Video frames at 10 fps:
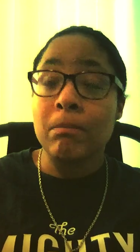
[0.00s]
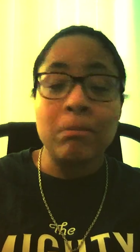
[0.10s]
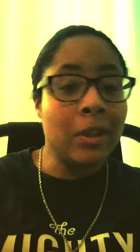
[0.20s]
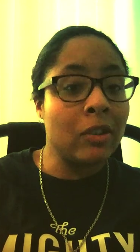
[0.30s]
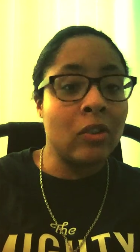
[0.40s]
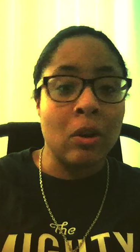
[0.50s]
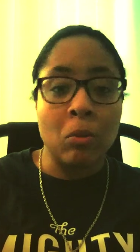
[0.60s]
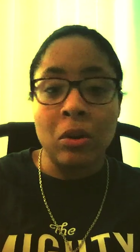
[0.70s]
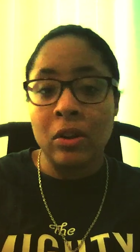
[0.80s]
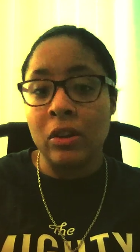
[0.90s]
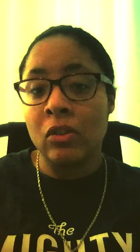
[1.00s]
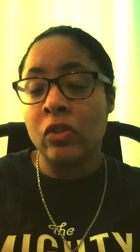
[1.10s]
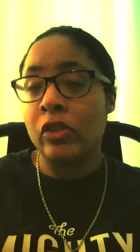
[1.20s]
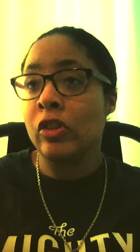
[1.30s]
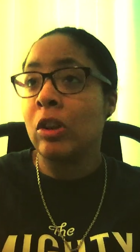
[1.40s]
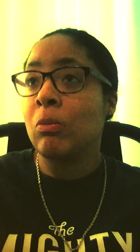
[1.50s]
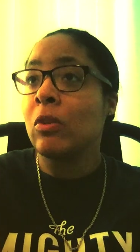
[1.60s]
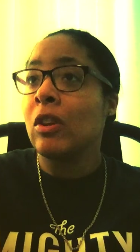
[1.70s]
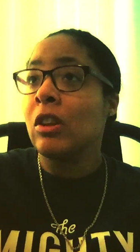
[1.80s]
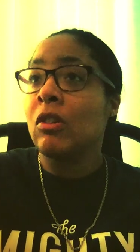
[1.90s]
because I was. James
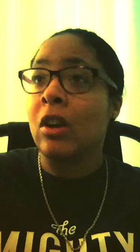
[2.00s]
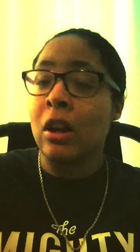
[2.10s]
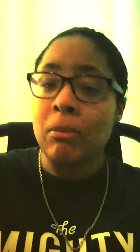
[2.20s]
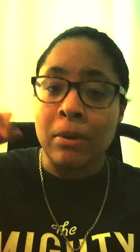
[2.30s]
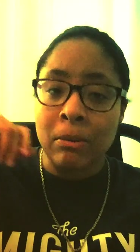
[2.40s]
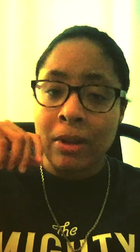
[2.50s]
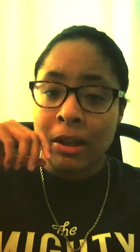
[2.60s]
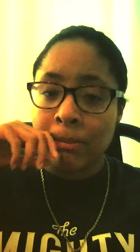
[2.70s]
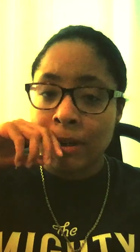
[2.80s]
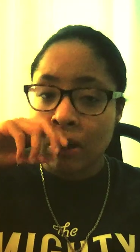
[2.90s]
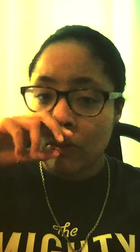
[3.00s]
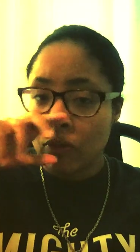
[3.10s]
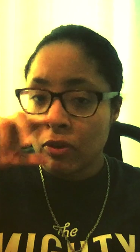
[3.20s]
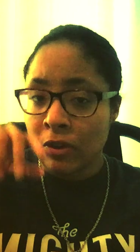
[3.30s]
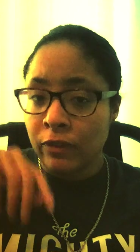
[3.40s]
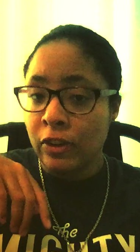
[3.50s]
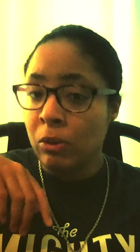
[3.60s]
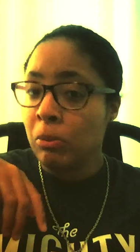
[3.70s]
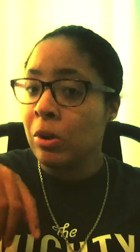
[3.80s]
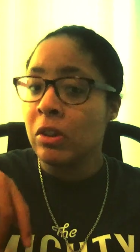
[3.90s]
Tick and Time Bomb had been out for a few
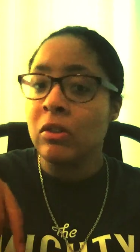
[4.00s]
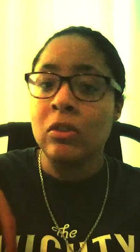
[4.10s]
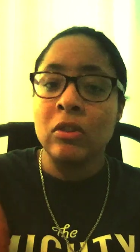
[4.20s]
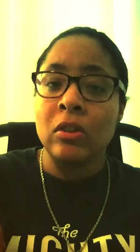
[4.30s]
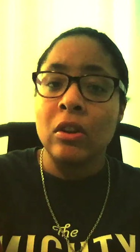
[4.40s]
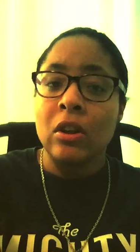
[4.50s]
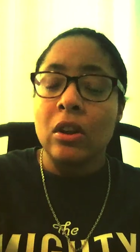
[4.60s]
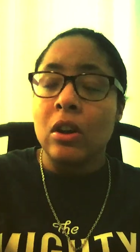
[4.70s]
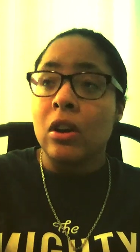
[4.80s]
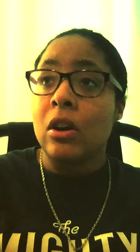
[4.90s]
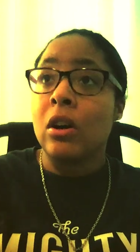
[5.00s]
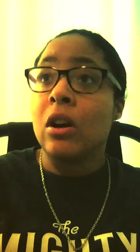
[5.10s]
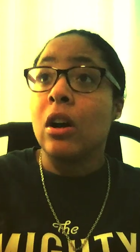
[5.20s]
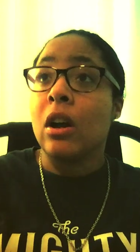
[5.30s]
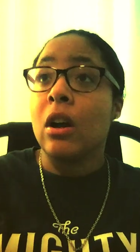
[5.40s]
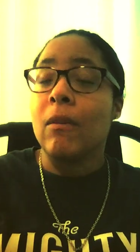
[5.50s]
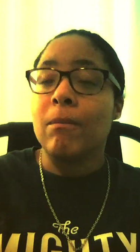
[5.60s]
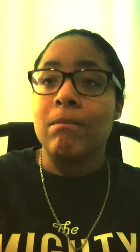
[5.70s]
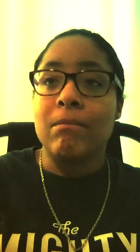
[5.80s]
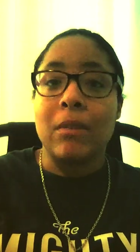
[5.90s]
months. I
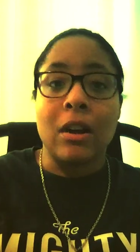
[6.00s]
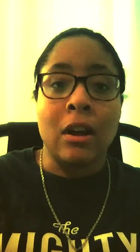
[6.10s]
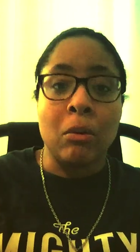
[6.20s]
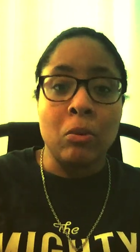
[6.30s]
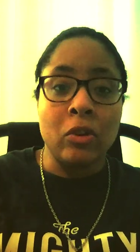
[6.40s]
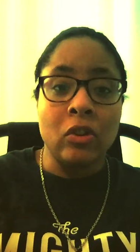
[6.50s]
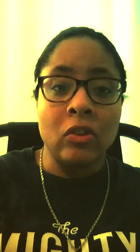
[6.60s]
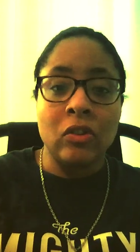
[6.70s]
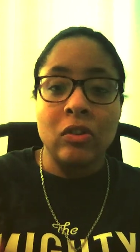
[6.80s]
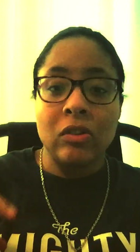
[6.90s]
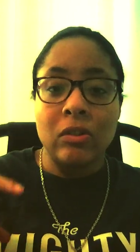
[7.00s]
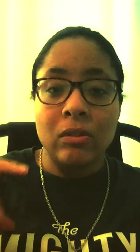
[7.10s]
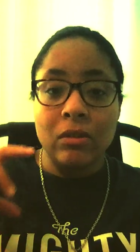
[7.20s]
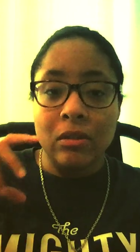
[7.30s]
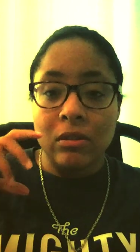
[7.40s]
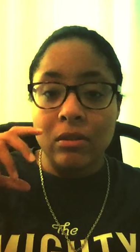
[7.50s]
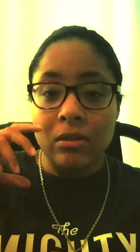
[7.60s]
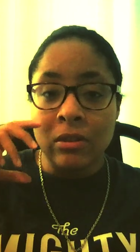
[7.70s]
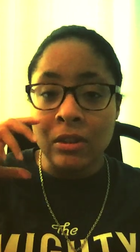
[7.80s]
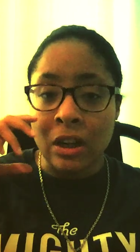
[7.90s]
was
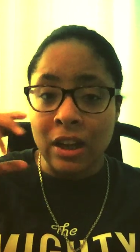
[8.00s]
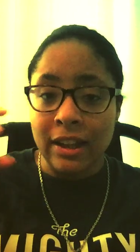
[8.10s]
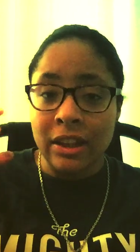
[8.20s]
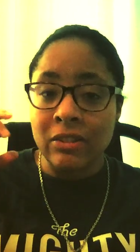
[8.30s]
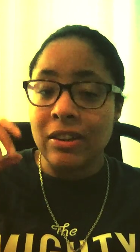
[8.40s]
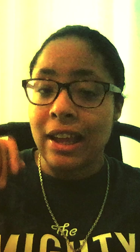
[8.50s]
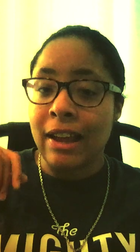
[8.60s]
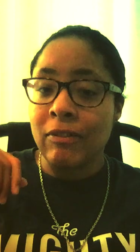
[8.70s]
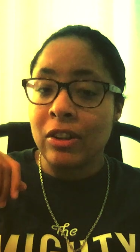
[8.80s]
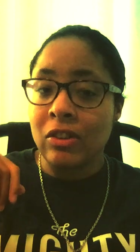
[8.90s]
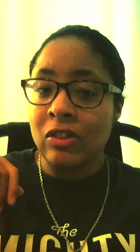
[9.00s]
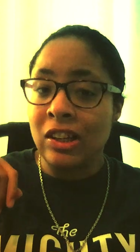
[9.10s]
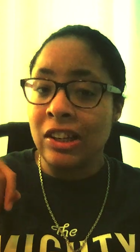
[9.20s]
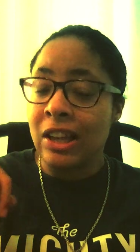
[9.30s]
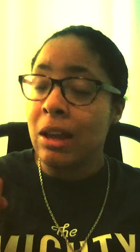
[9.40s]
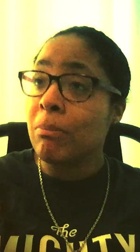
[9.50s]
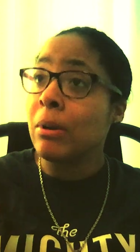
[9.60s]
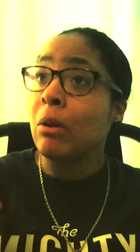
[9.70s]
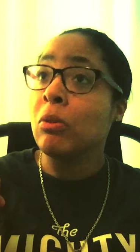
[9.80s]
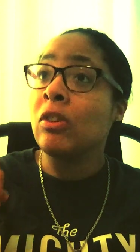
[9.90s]
not into advocacy yet, but
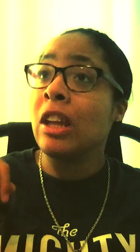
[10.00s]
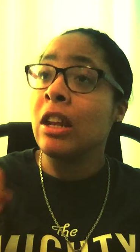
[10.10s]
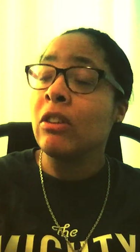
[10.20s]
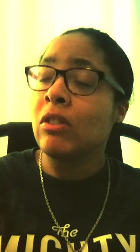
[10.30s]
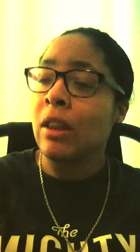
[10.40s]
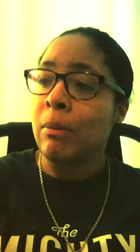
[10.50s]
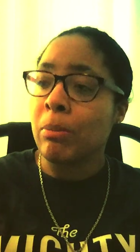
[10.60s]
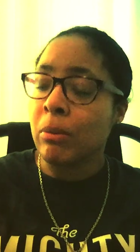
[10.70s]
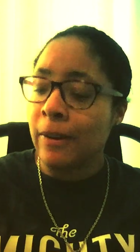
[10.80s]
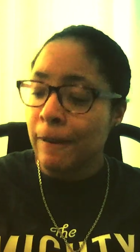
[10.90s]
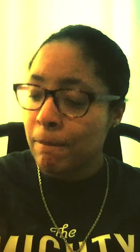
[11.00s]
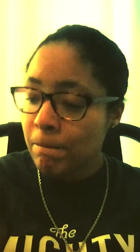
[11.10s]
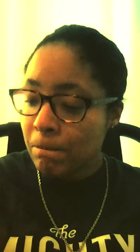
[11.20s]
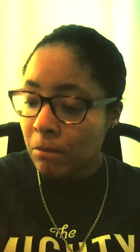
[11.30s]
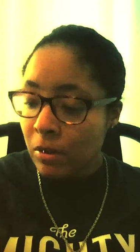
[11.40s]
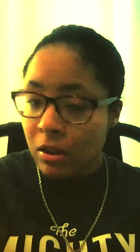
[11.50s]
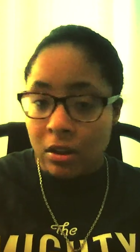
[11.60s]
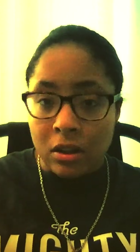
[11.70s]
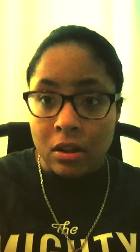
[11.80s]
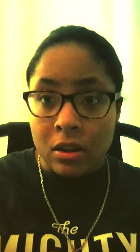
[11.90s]
I was getting to that point.
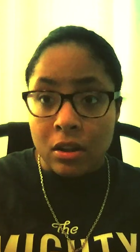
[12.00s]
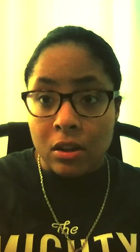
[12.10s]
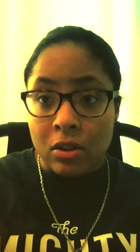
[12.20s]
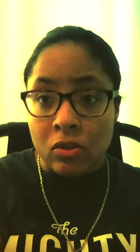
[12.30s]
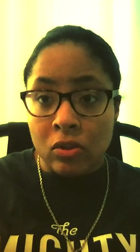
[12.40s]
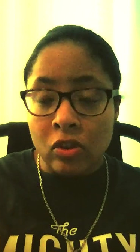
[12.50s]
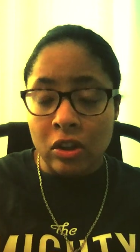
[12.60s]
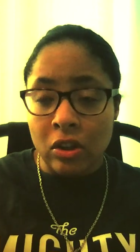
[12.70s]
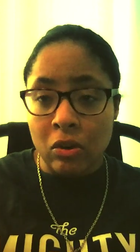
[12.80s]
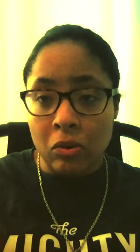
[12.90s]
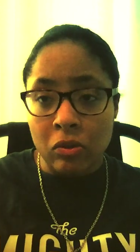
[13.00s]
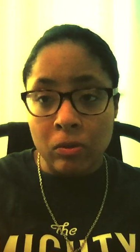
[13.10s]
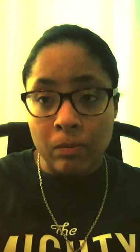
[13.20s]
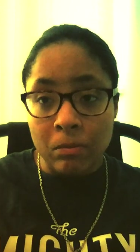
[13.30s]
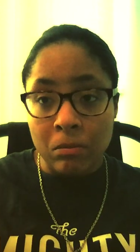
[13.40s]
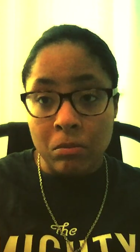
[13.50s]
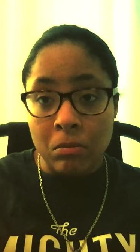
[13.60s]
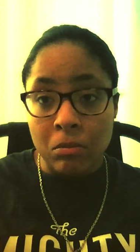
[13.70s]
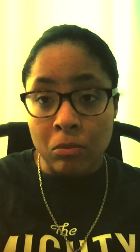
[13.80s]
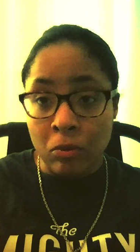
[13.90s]
So she goes,
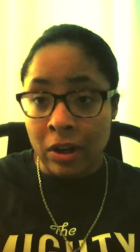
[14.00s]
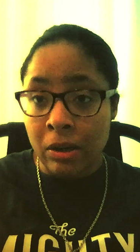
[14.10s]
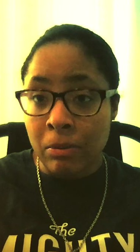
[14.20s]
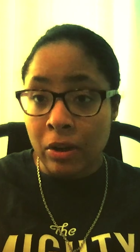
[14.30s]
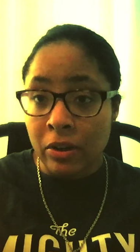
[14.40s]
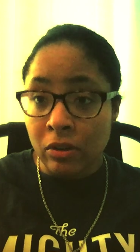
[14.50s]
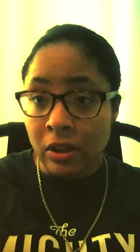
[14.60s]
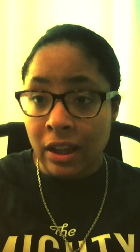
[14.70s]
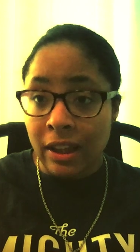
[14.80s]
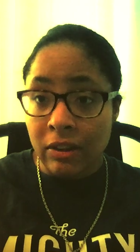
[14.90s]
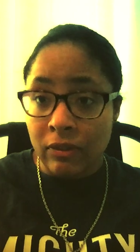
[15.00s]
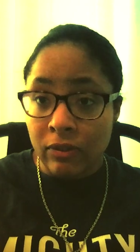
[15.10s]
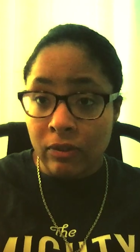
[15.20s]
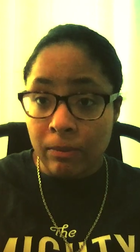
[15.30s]
"Write about your life."